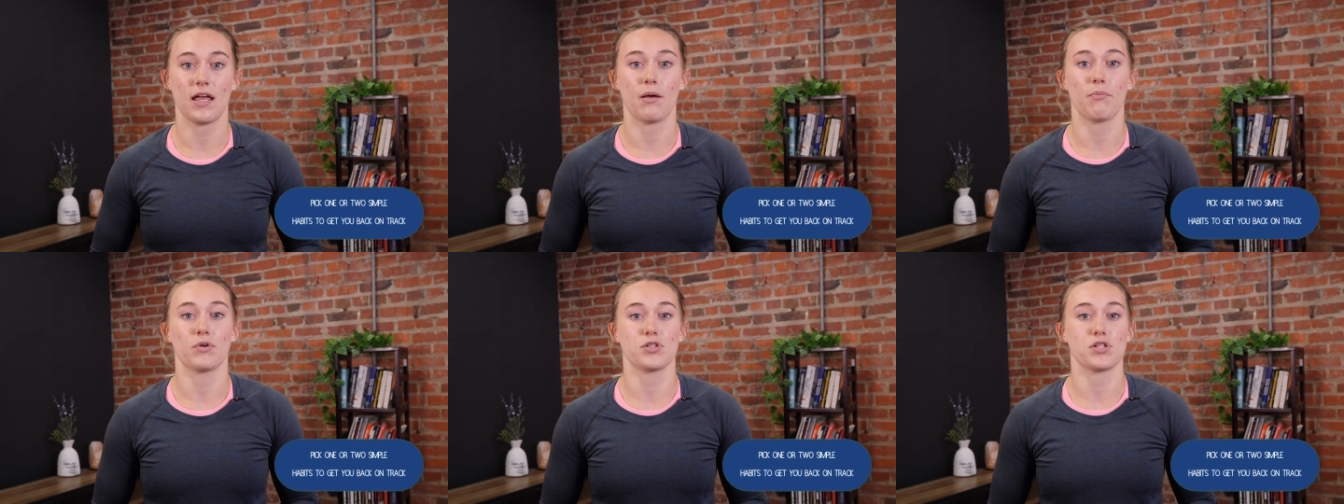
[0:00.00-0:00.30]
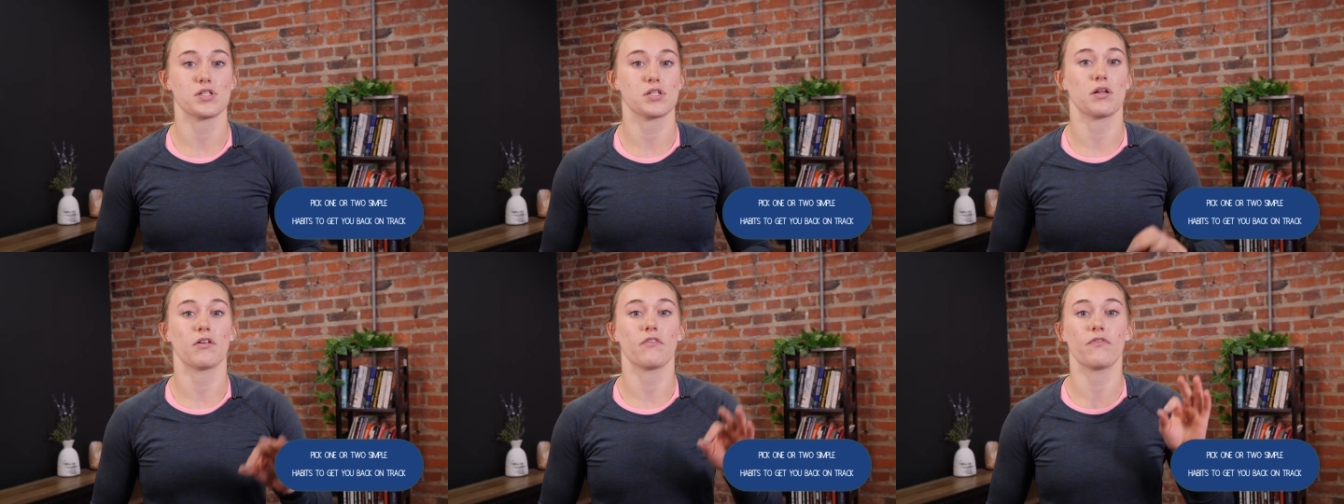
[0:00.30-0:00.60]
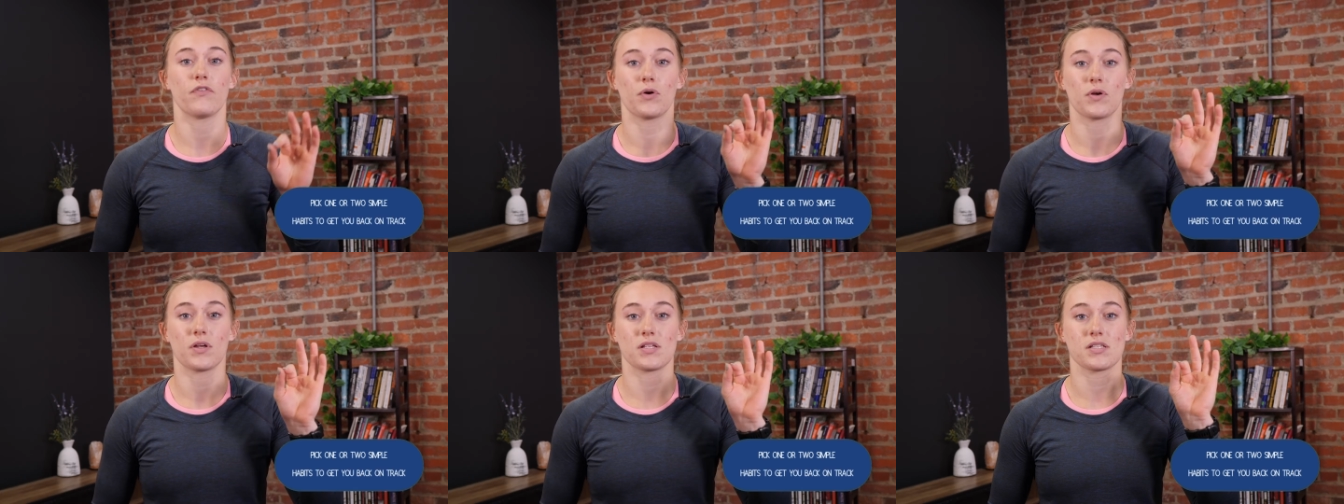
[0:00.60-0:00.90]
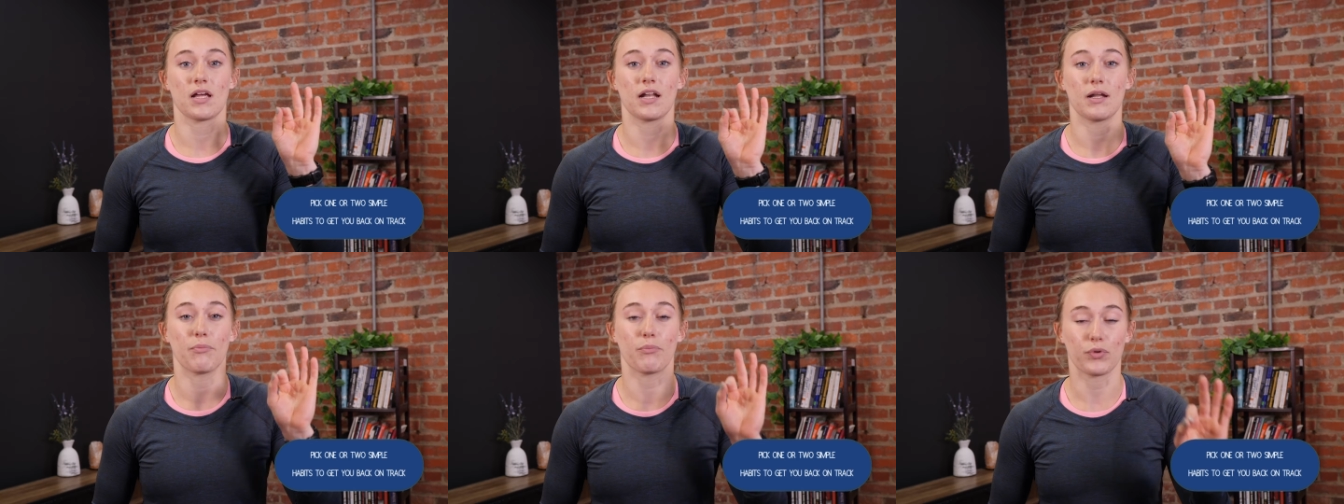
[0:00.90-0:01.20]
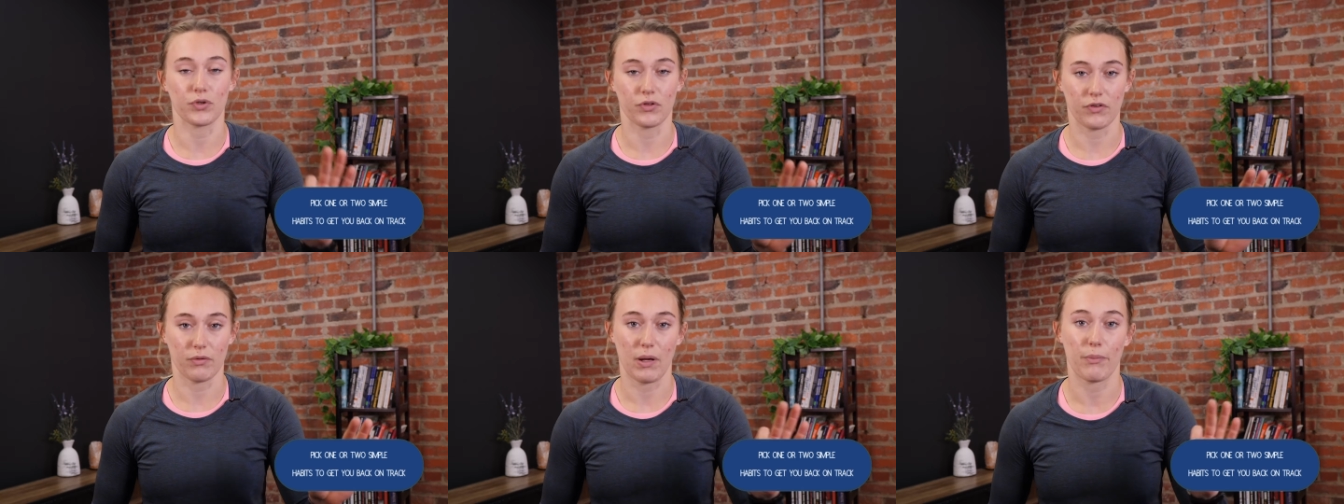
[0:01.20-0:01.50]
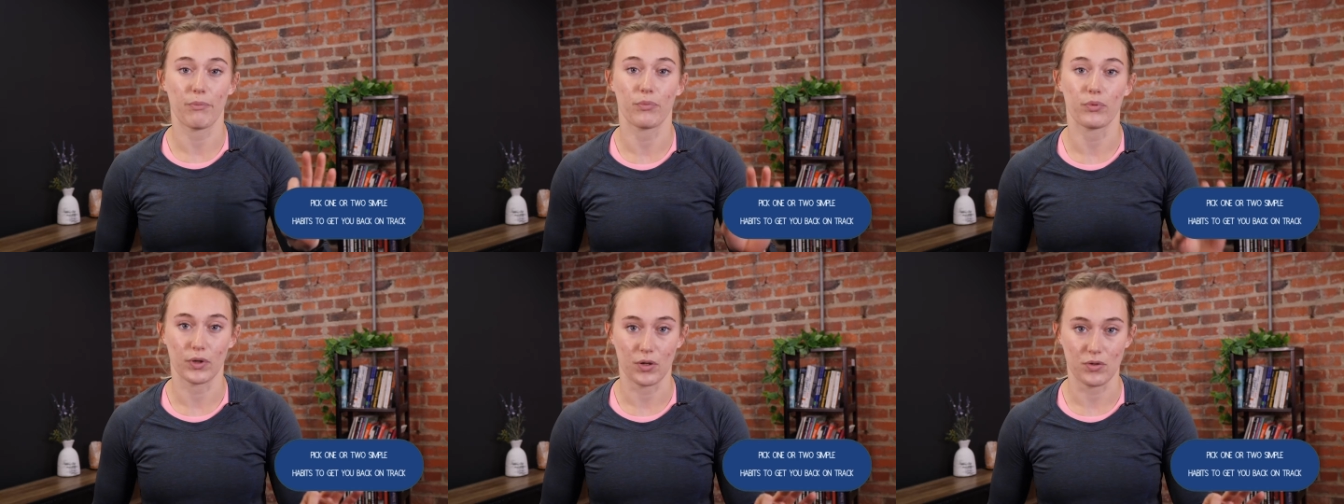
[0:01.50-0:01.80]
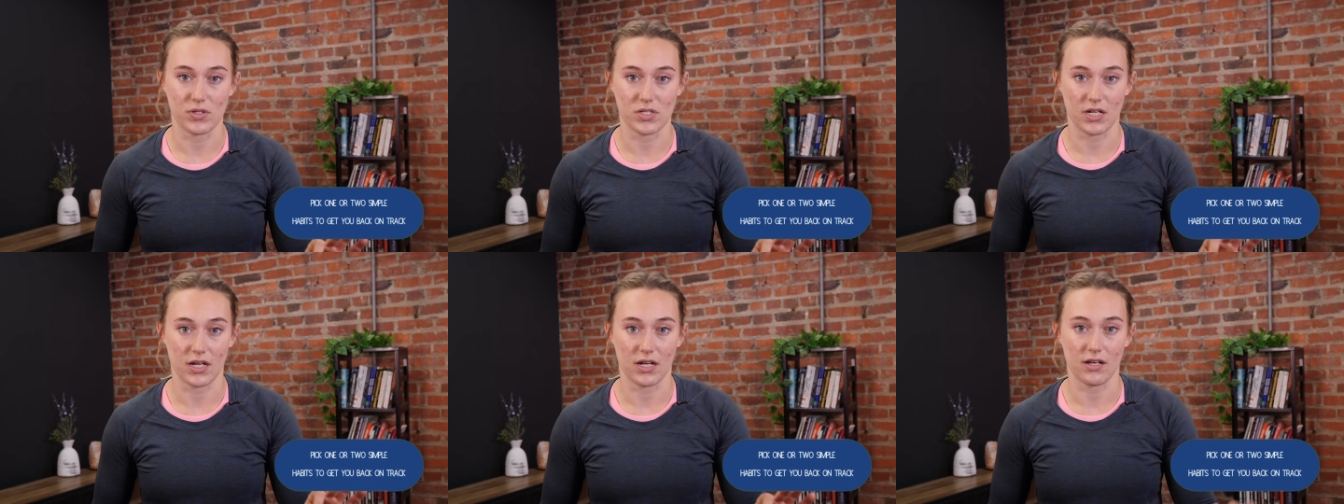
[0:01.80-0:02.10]
I'm just going to focus on improving my
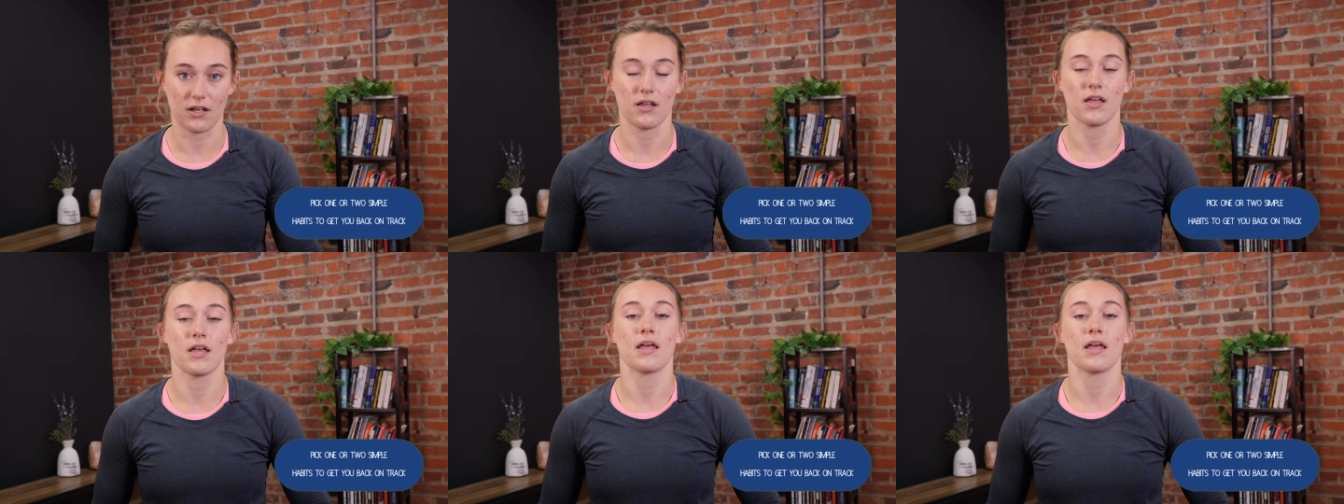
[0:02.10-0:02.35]
protein.